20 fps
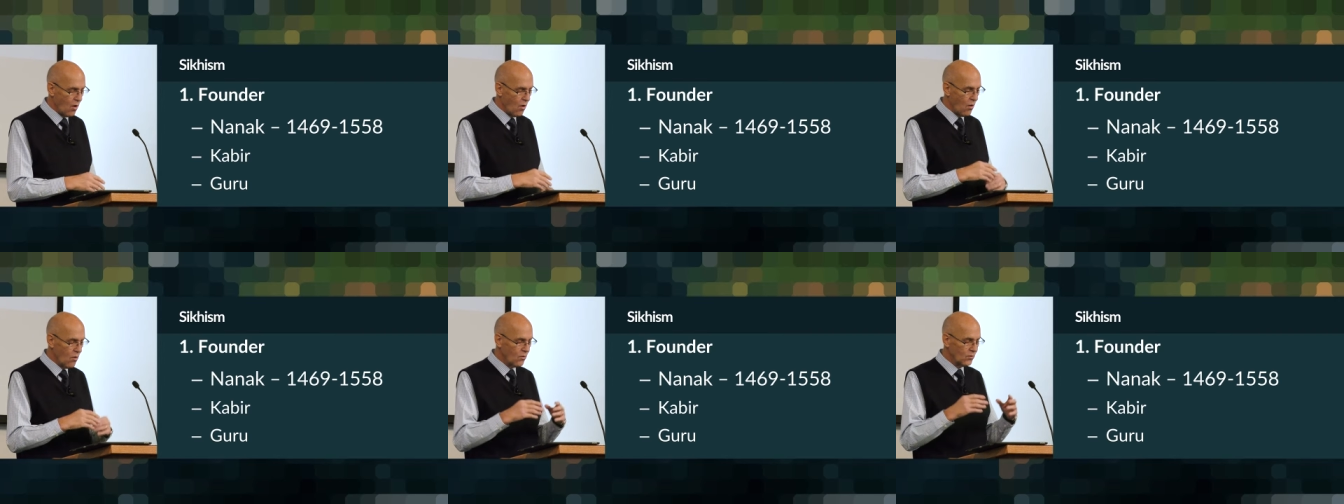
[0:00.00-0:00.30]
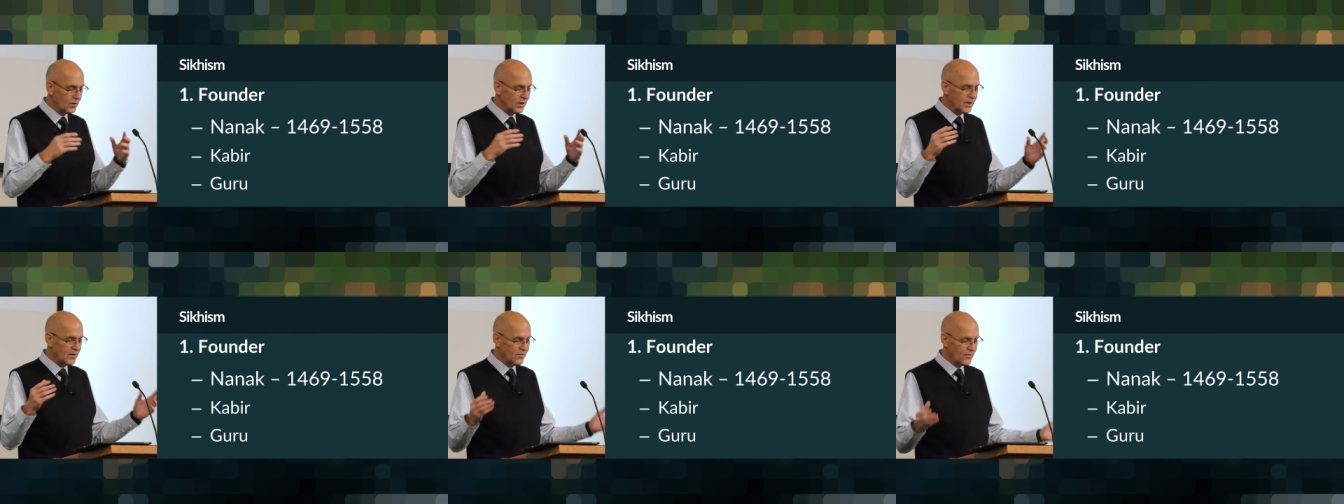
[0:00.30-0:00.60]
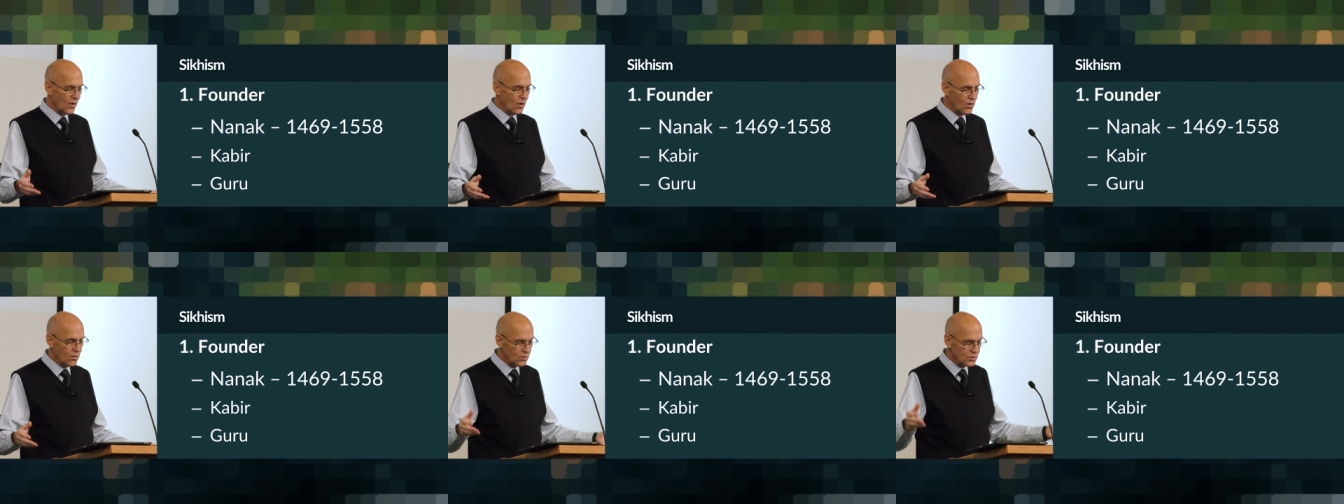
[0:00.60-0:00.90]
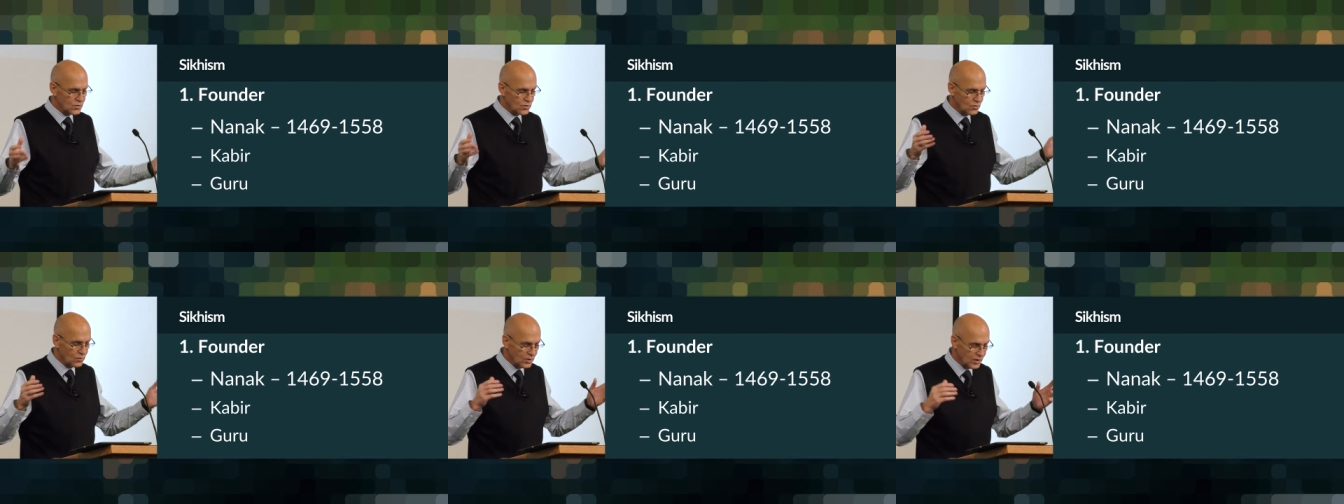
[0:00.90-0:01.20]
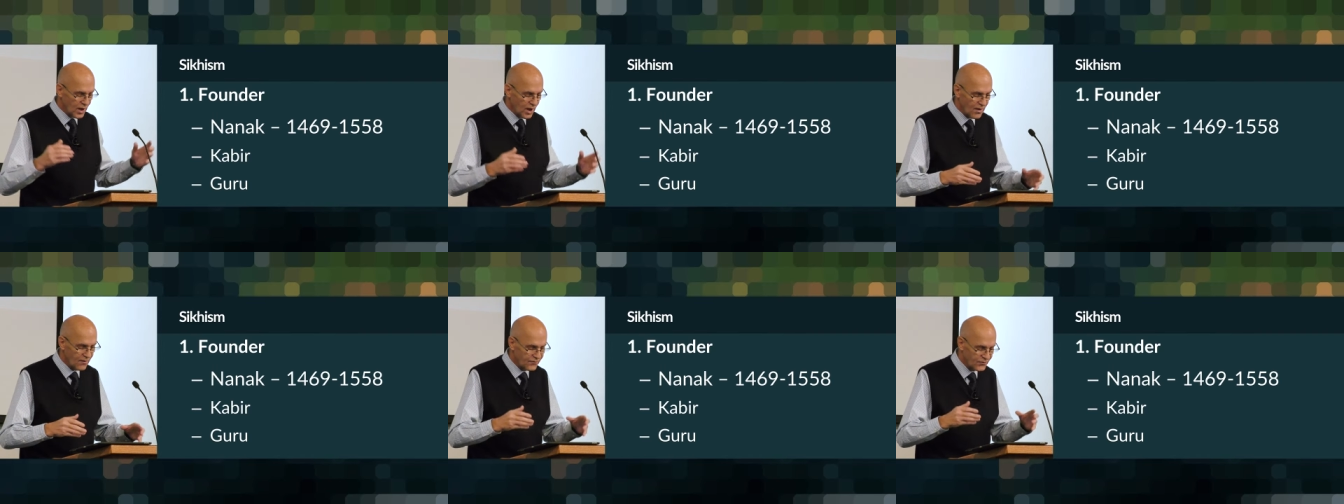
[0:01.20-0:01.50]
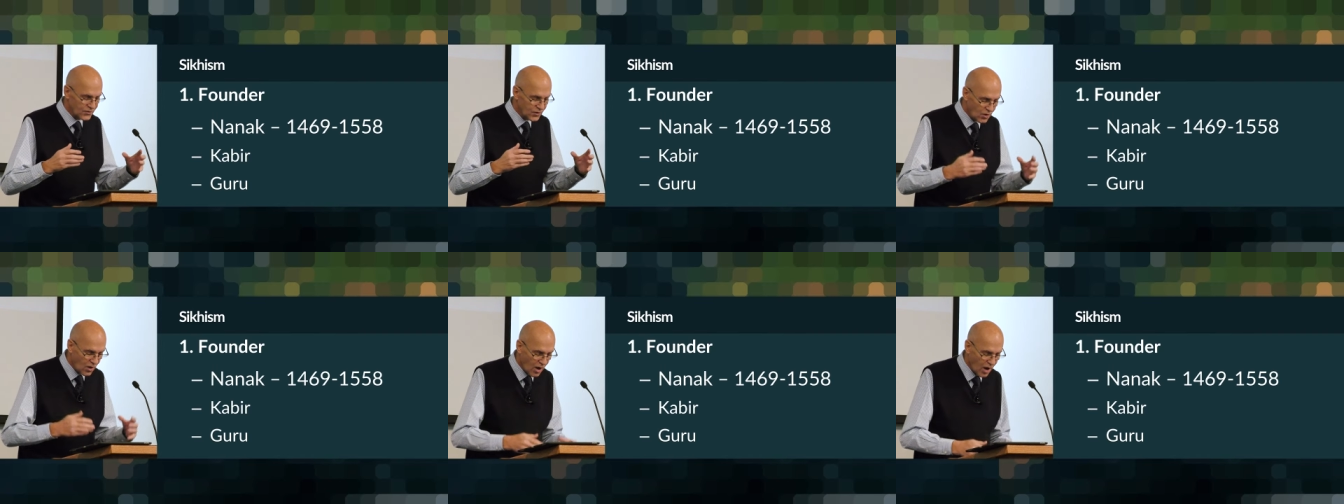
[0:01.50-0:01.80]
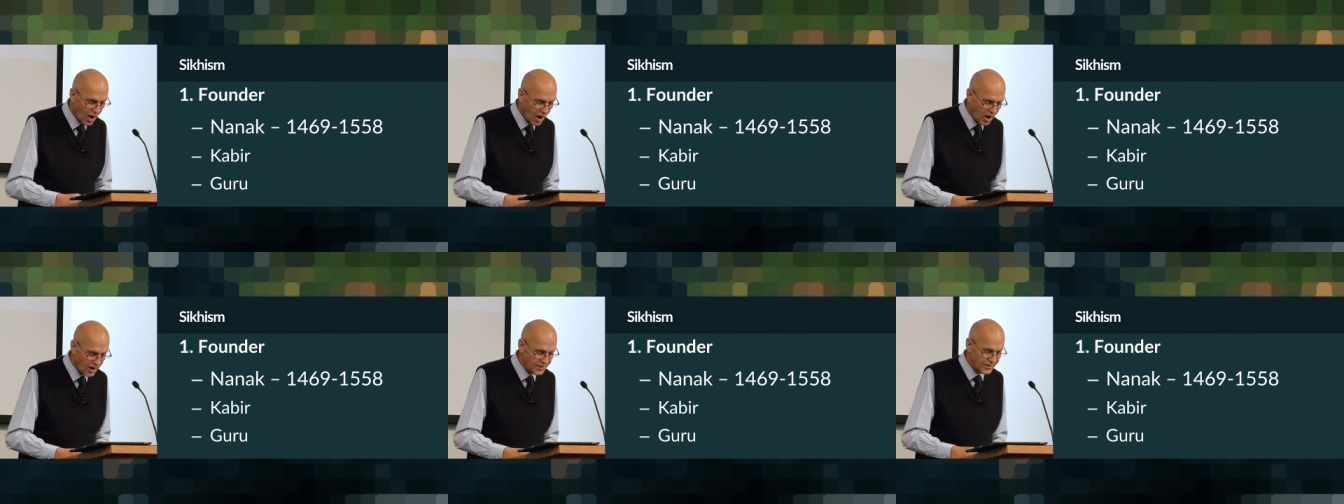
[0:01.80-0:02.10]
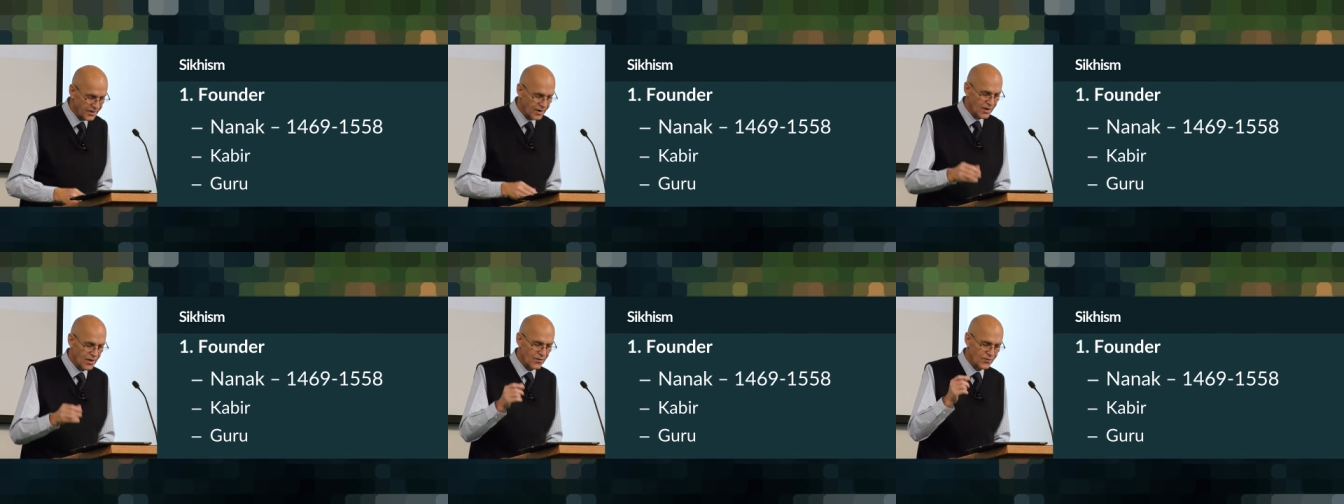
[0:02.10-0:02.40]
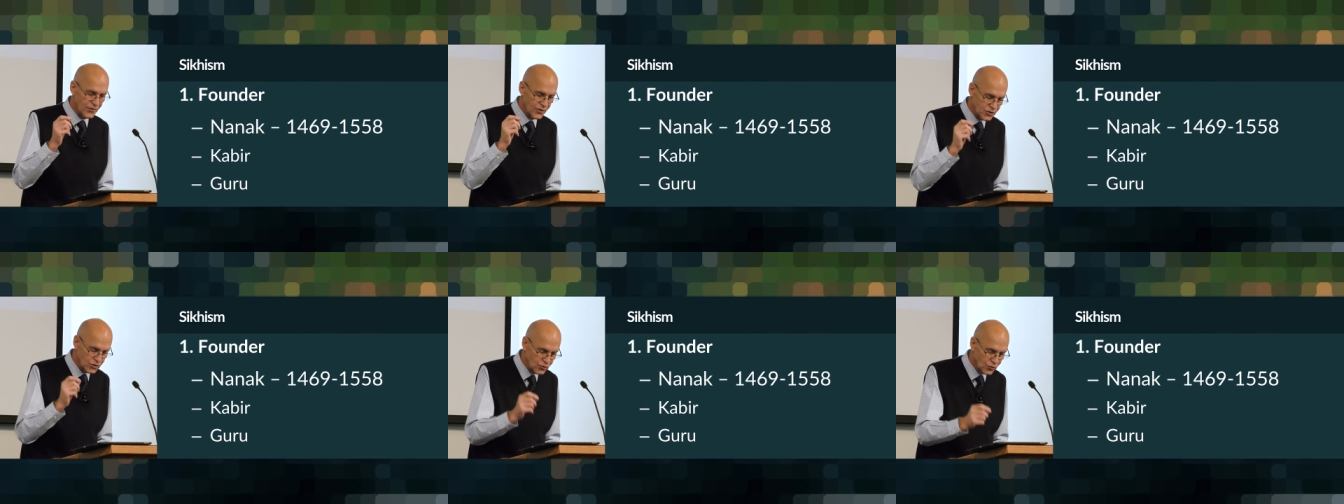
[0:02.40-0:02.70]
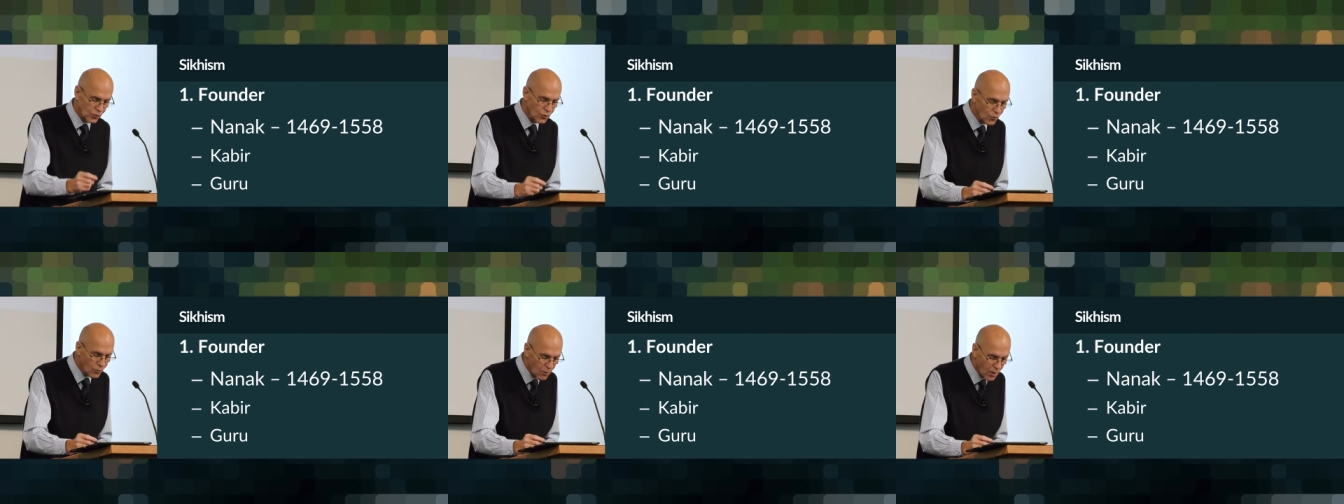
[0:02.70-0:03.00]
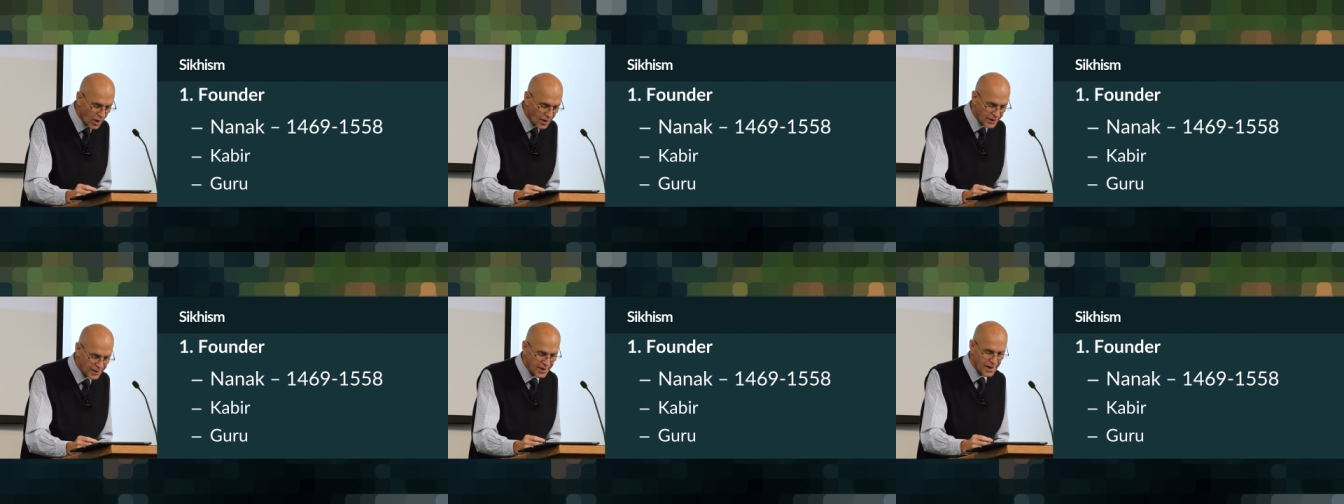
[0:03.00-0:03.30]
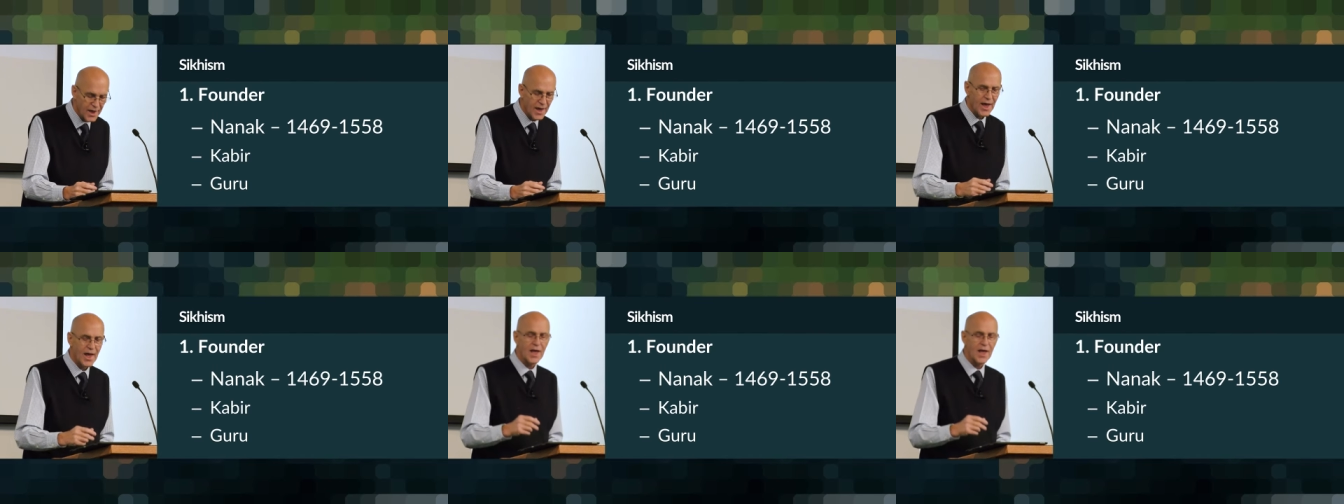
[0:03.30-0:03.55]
only those who loved God, the true one,